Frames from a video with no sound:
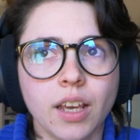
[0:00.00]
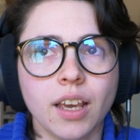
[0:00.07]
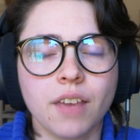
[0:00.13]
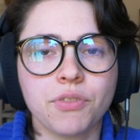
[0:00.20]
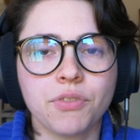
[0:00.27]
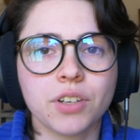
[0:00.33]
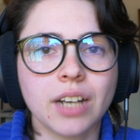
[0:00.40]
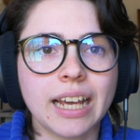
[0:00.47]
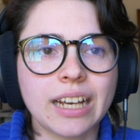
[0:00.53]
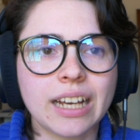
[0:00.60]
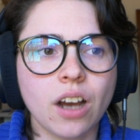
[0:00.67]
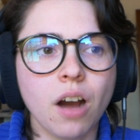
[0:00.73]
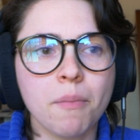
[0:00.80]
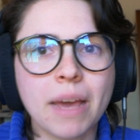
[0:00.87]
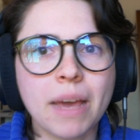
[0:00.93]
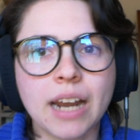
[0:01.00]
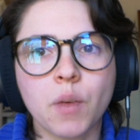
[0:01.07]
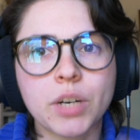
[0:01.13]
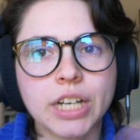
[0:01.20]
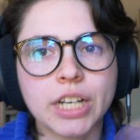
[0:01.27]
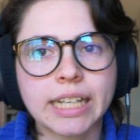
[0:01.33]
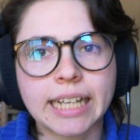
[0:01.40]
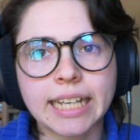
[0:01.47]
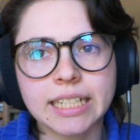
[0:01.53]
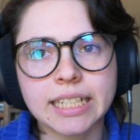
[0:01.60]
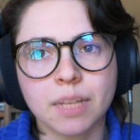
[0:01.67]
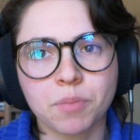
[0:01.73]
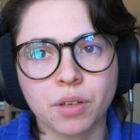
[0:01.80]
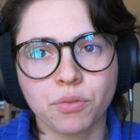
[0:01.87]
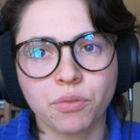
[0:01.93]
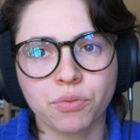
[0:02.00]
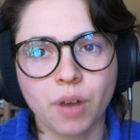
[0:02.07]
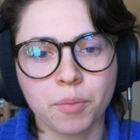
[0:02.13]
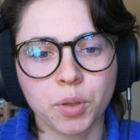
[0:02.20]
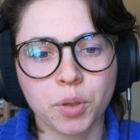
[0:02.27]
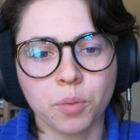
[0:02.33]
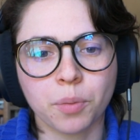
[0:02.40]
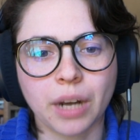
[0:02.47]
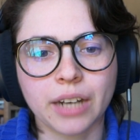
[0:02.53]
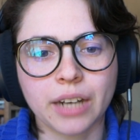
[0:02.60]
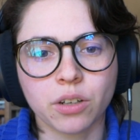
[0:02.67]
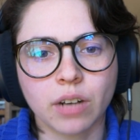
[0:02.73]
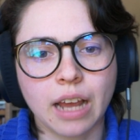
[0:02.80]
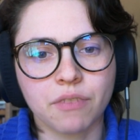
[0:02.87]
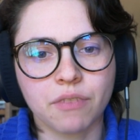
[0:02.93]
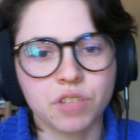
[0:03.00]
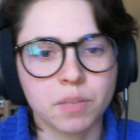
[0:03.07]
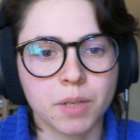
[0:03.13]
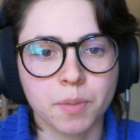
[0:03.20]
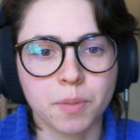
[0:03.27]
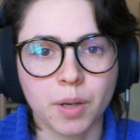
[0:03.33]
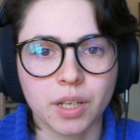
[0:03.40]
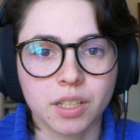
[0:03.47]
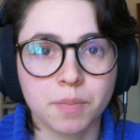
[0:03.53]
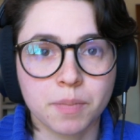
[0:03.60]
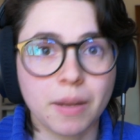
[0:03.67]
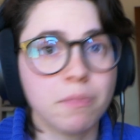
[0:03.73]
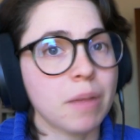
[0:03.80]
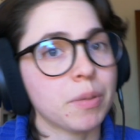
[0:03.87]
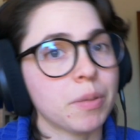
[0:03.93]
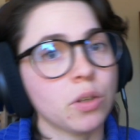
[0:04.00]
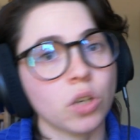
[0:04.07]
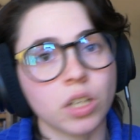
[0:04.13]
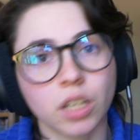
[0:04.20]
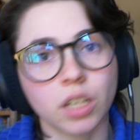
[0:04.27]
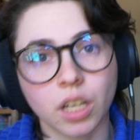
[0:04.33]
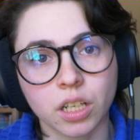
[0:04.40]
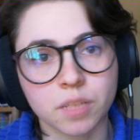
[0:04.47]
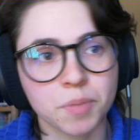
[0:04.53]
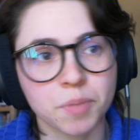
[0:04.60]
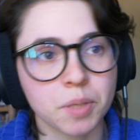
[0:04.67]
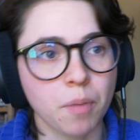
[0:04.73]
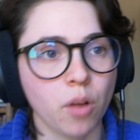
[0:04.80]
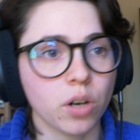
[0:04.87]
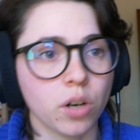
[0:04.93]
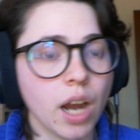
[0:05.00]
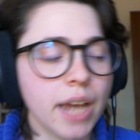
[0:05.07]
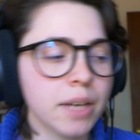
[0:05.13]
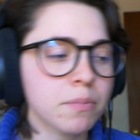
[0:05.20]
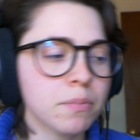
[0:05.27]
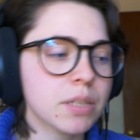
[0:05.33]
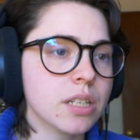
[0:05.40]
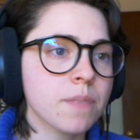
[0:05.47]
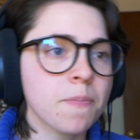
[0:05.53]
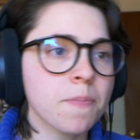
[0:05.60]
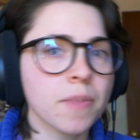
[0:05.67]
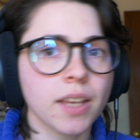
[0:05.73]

If they're like, oh man, I wish I could get something from you, but I don't have this much money to spend, maybe look at getting some smaller items.